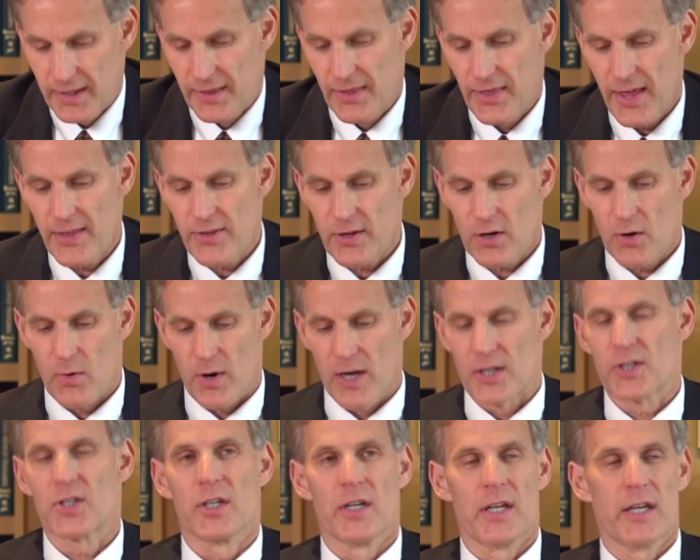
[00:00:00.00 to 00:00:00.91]
then the
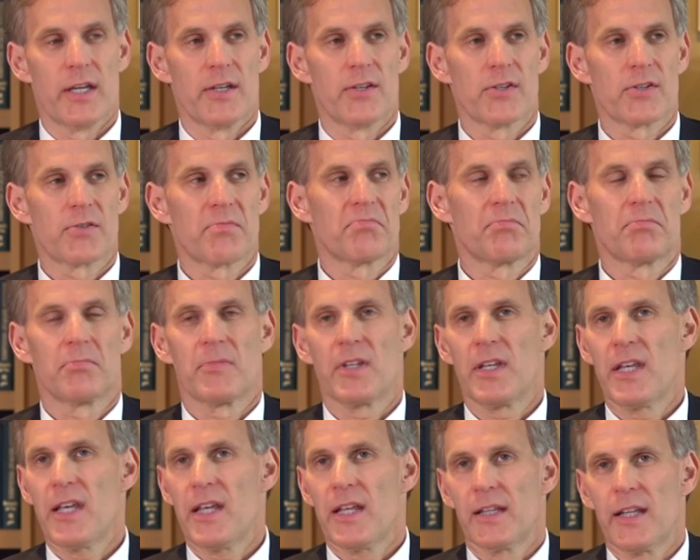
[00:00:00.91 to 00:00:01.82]
question is,
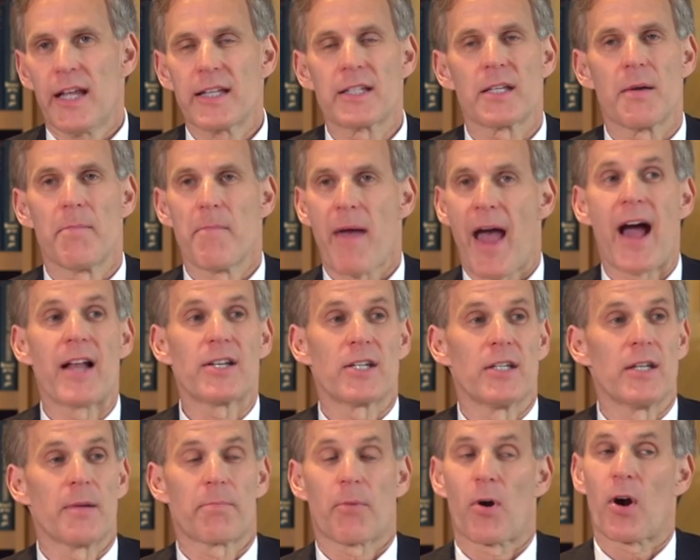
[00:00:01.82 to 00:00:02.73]
let's
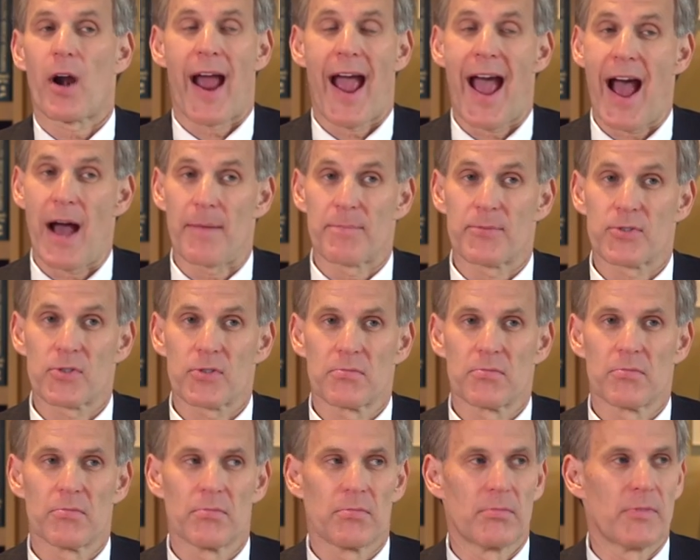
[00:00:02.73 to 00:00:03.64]
imagine that perhaps
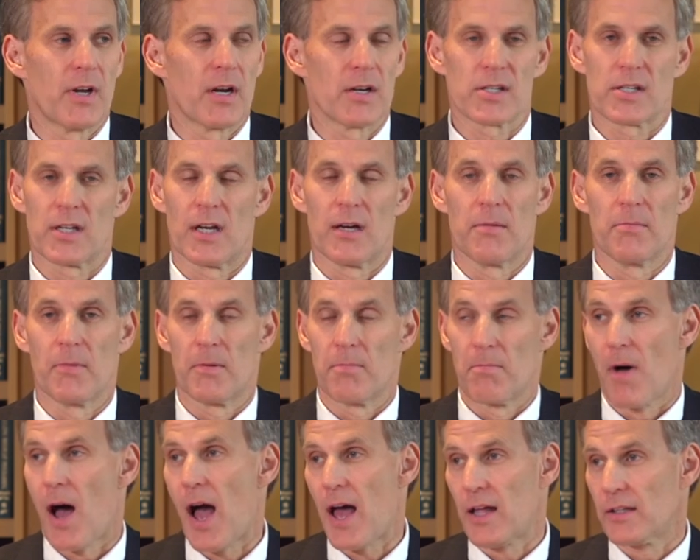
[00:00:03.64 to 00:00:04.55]
there's some
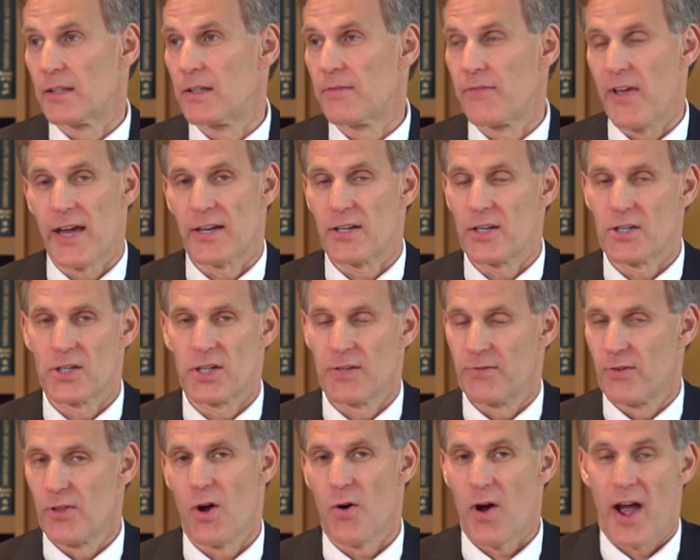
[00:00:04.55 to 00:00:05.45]
mild advantage,
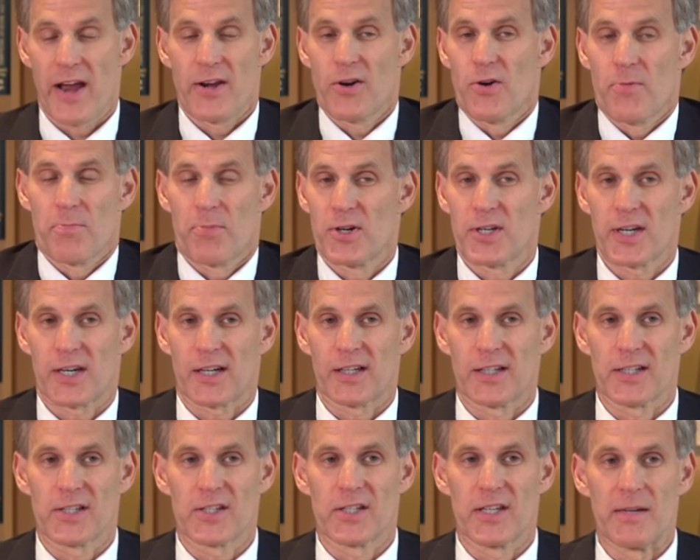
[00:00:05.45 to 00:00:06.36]
even though I don't
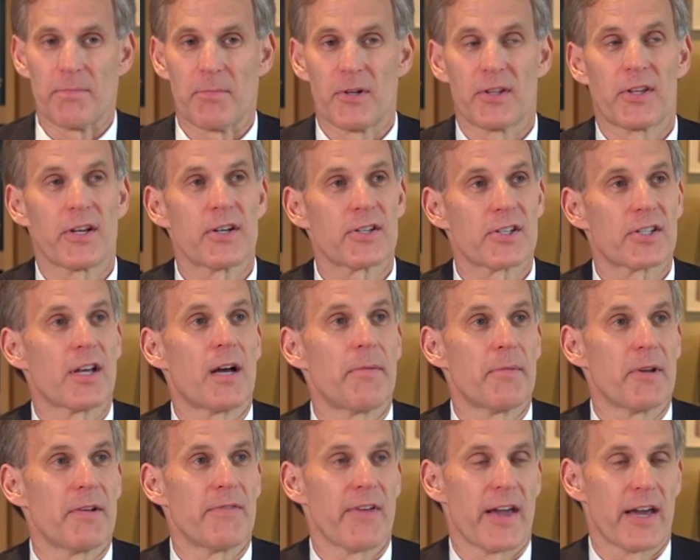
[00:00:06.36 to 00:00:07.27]
particularly see it, but there's
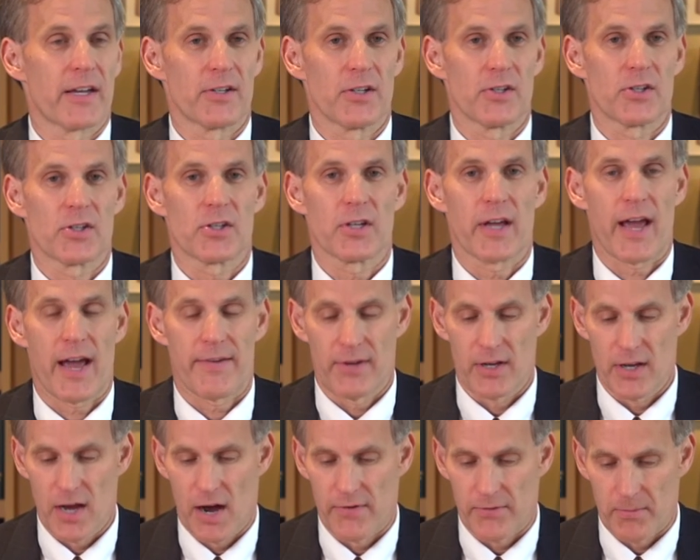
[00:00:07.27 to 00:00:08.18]
some advantage to
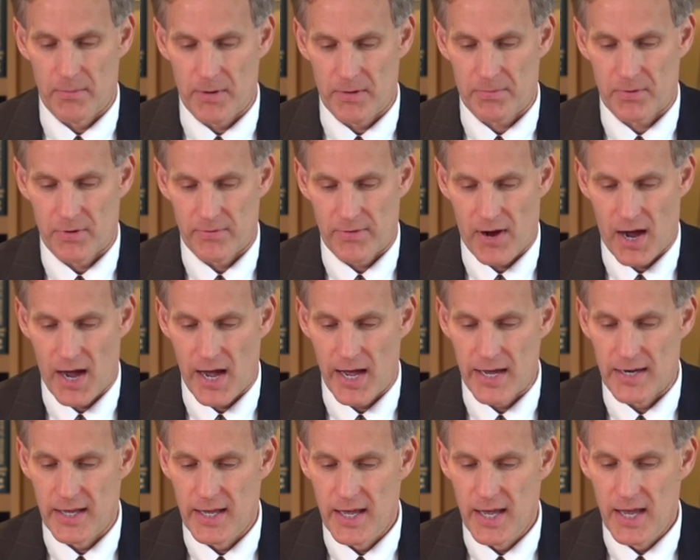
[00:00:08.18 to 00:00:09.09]
having government
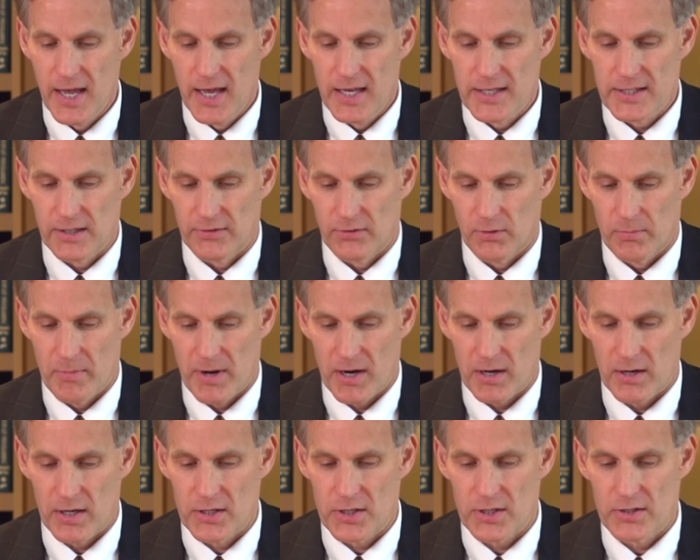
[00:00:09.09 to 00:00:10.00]
provide civil
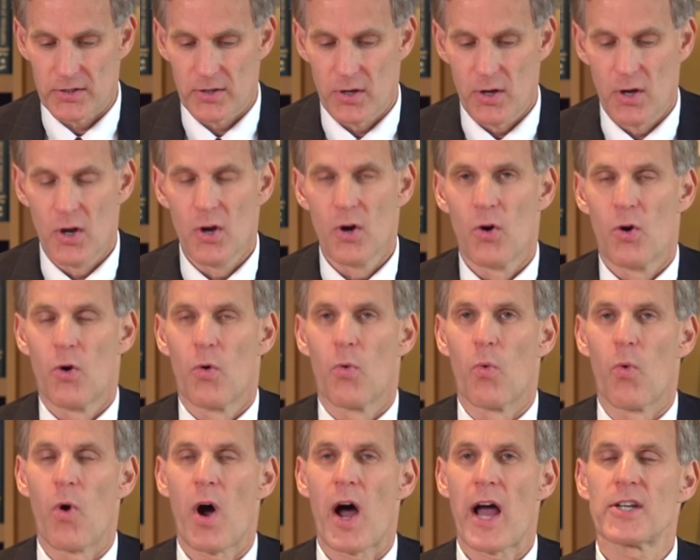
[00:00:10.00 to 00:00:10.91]
marriages.
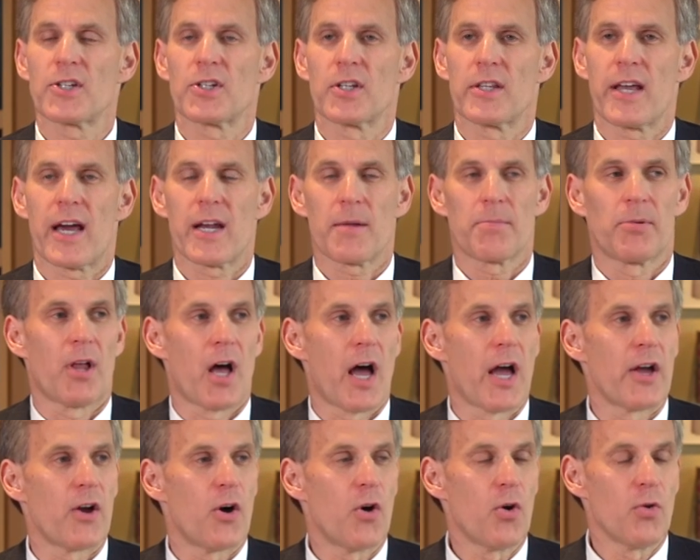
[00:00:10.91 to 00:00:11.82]
Why should that
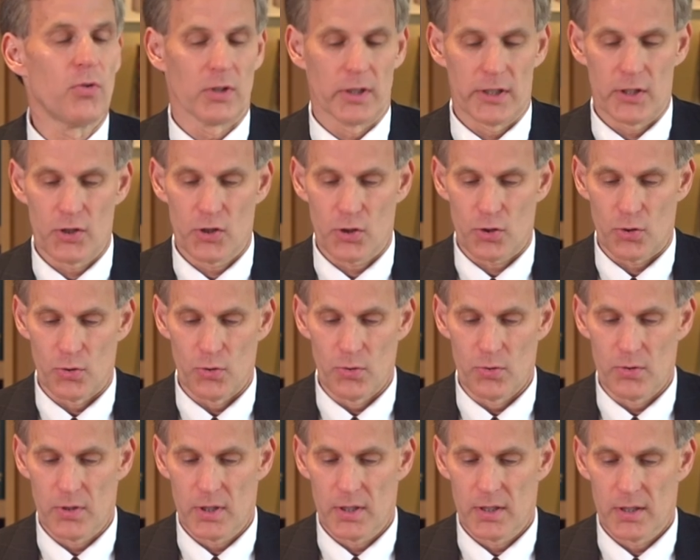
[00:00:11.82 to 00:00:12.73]
apply only
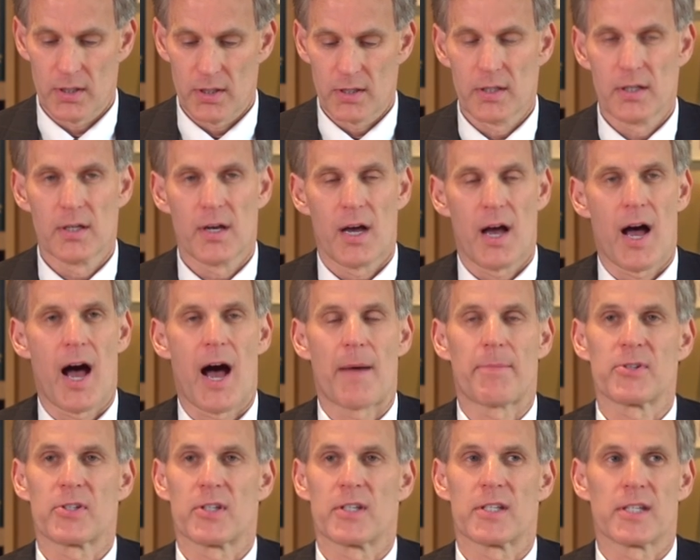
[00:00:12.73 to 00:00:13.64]
to
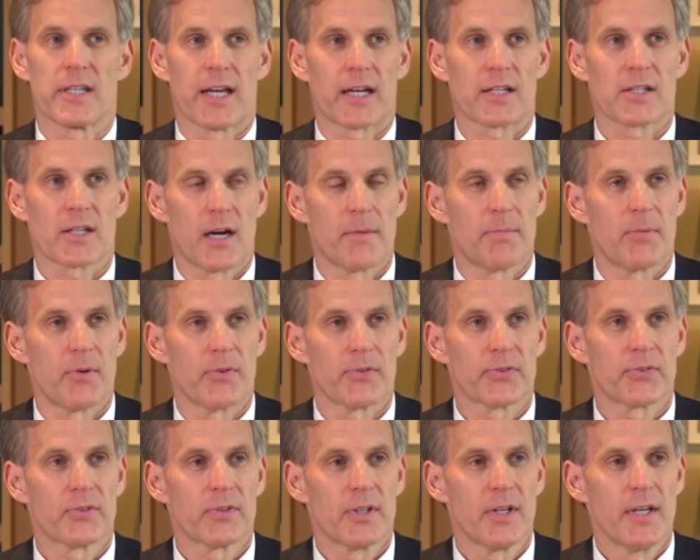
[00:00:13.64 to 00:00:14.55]
opposite sex
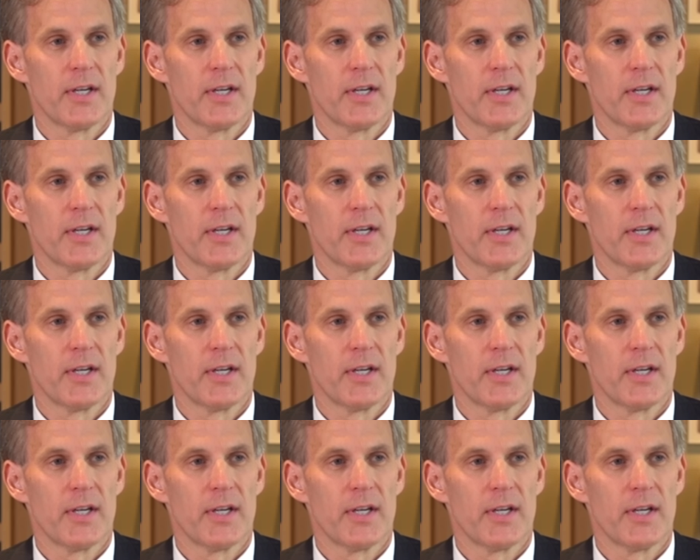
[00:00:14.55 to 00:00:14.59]
couples?